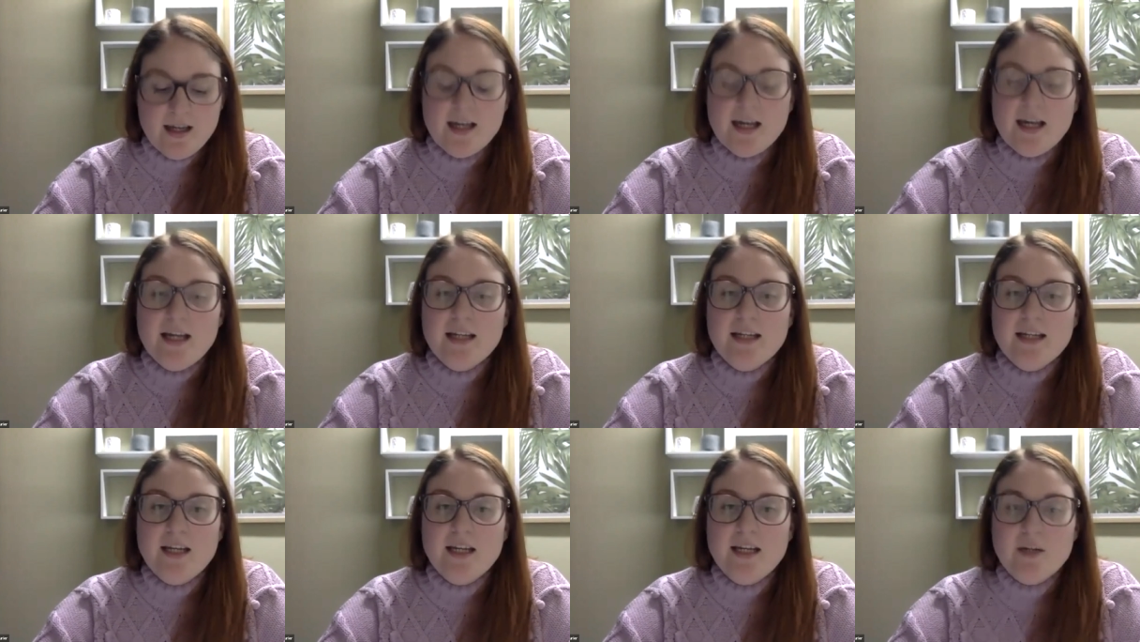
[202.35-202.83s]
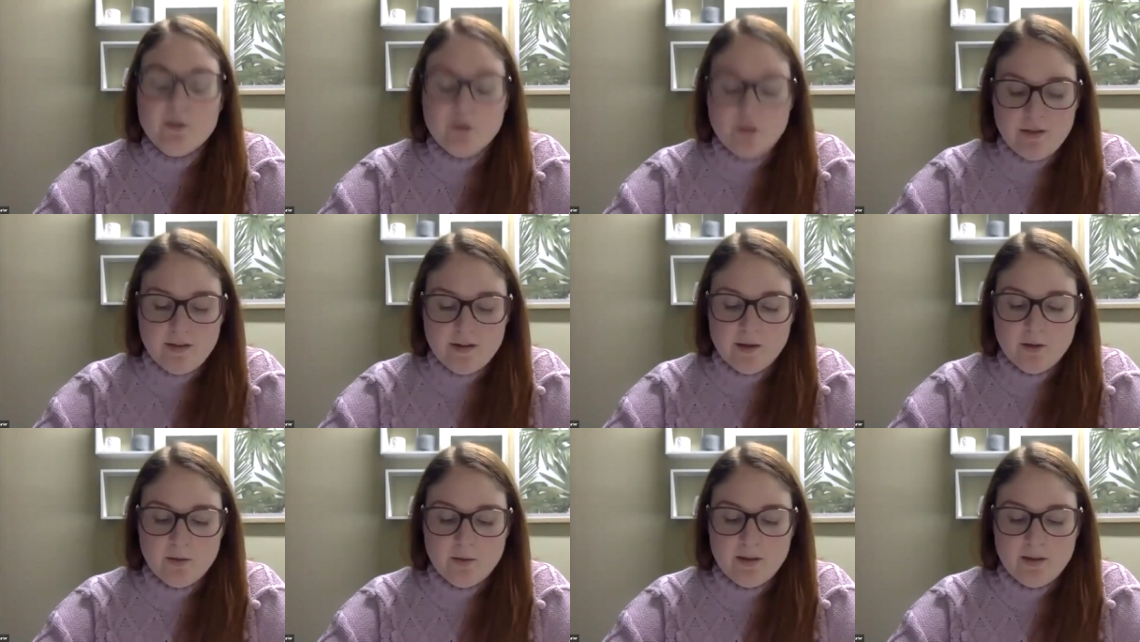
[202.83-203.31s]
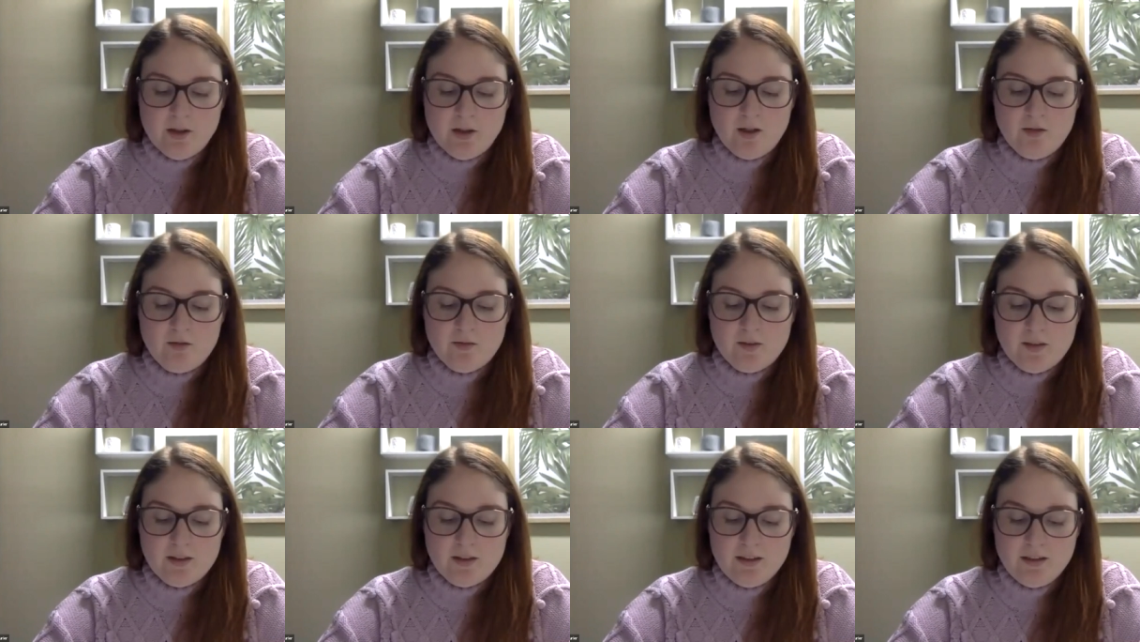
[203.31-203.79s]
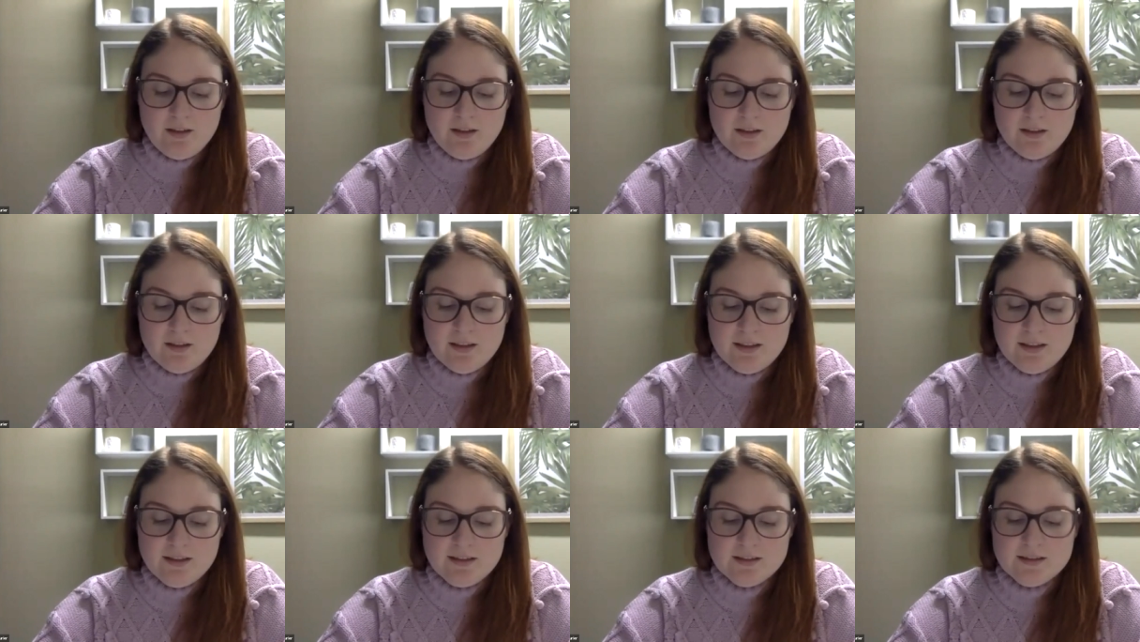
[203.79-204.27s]
and everything we offer
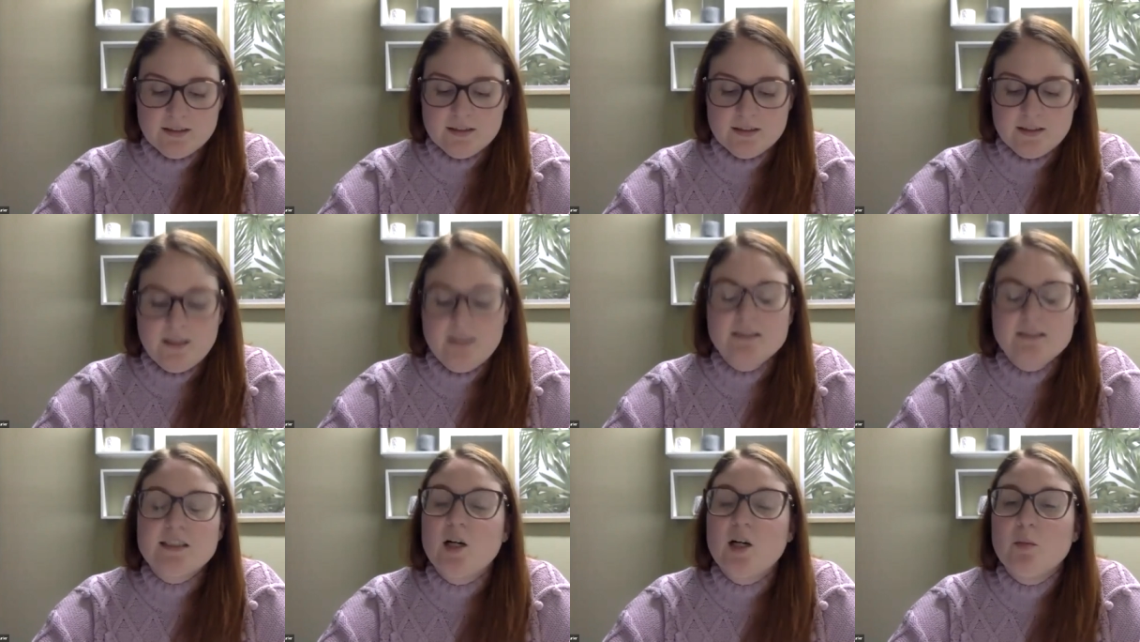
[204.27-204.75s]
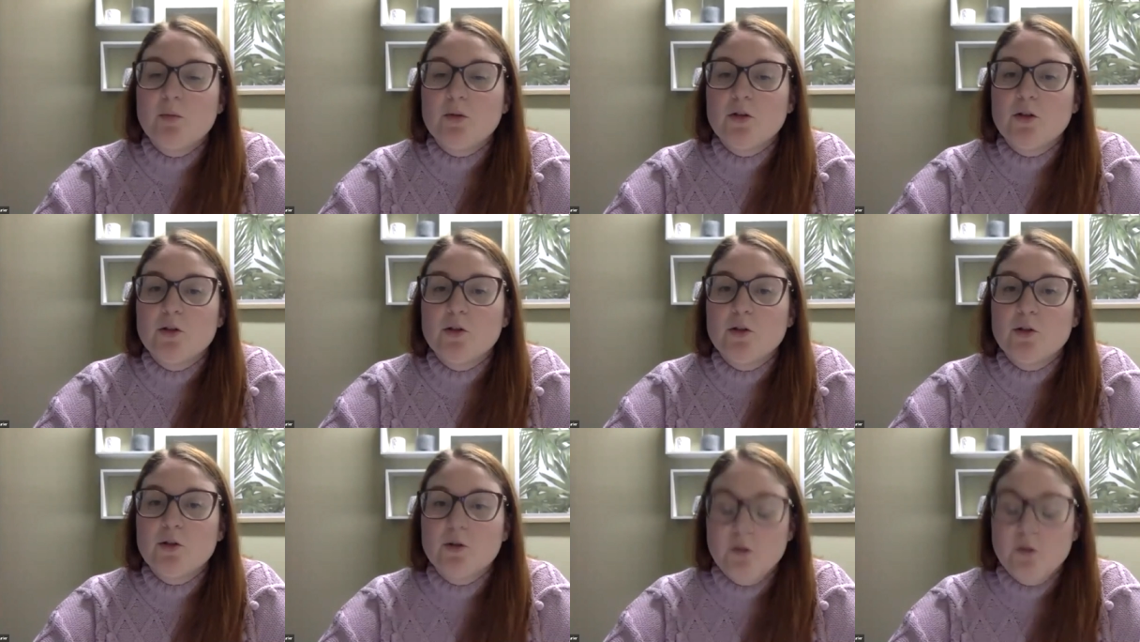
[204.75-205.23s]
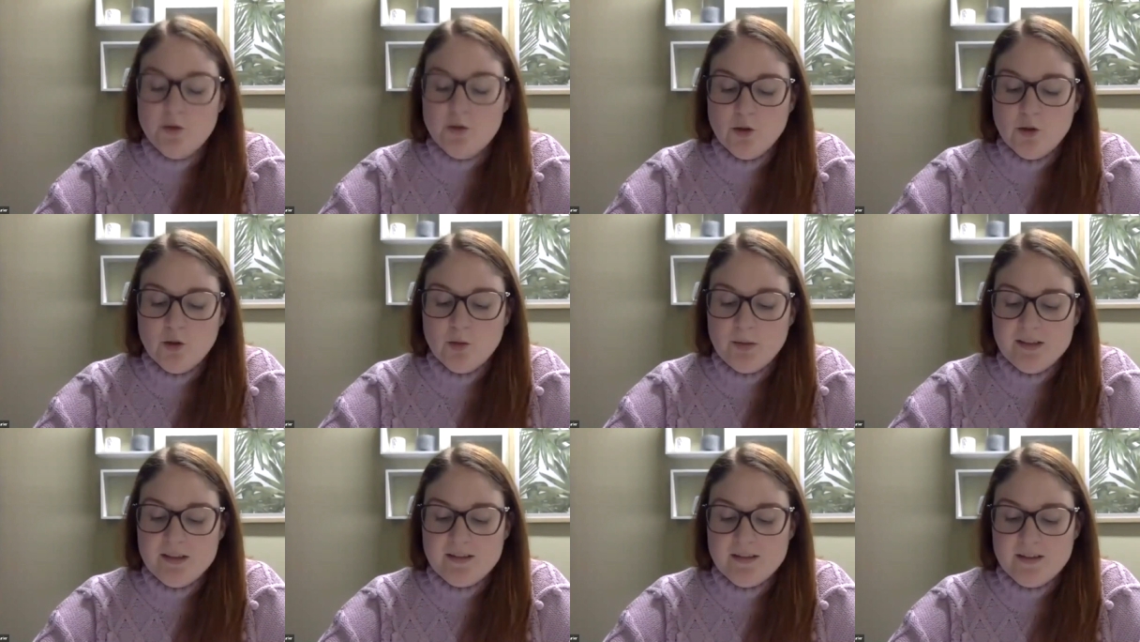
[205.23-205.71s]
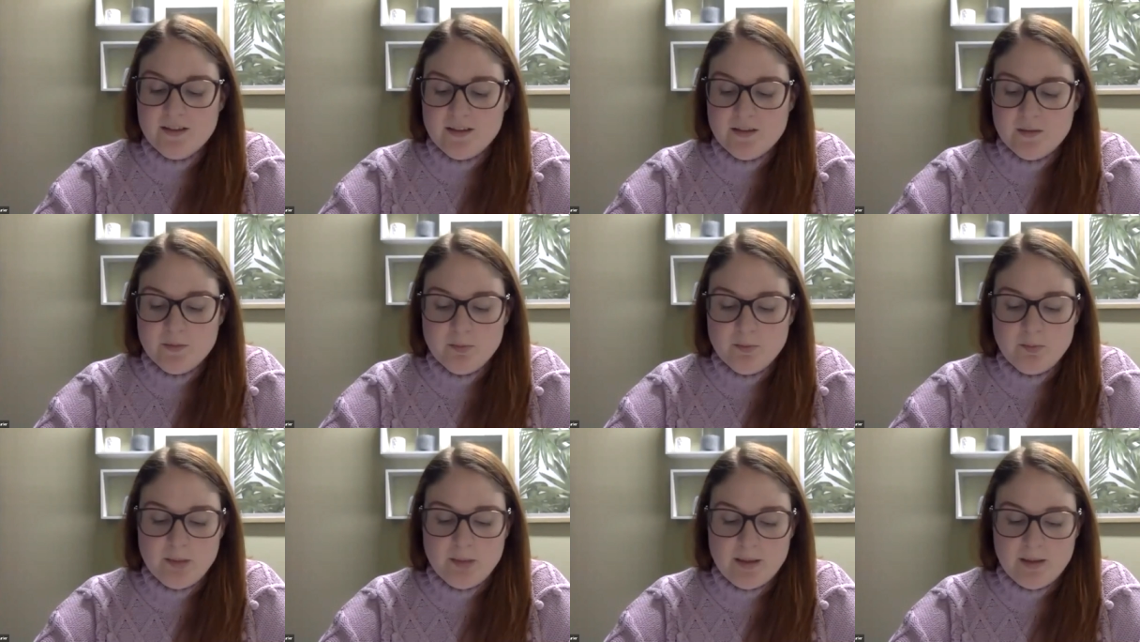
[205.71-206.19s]
is designed to help you, your
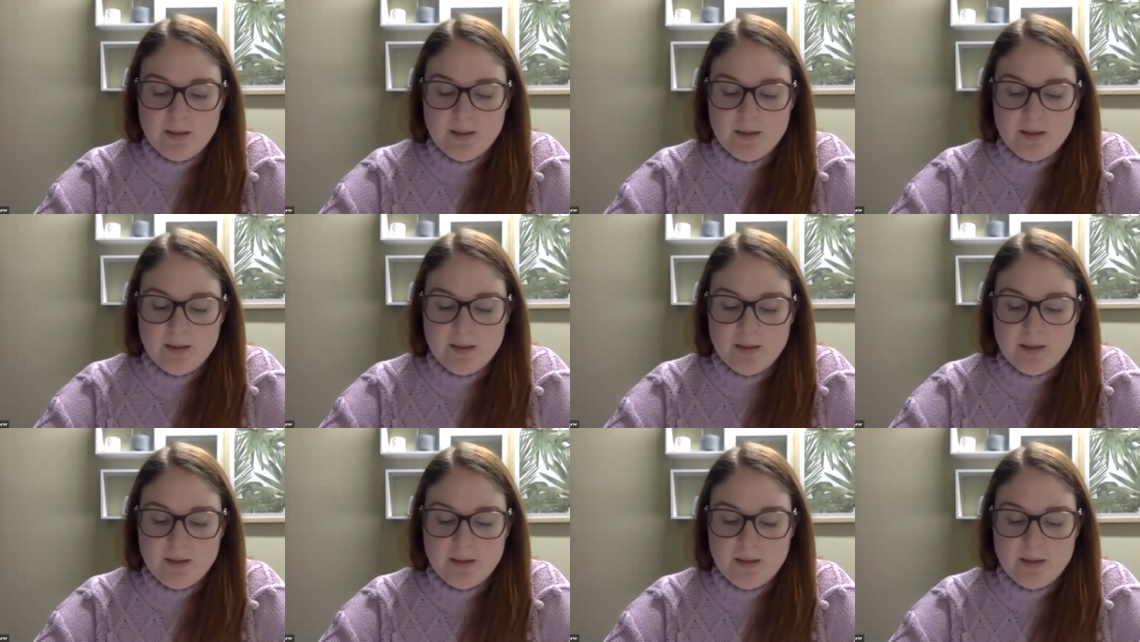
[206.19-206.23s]
business,